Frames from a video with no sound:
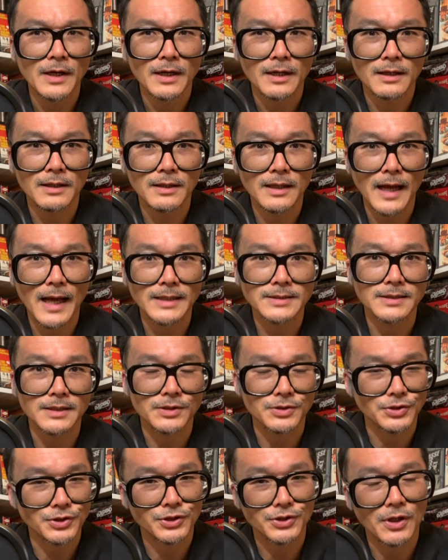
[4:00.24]
classic
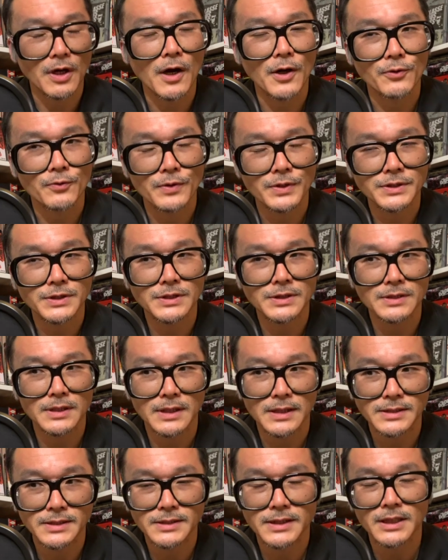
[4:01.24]
genre
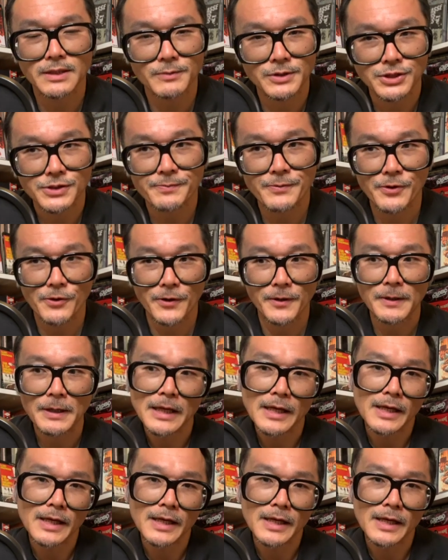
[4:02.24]
cinema spirit,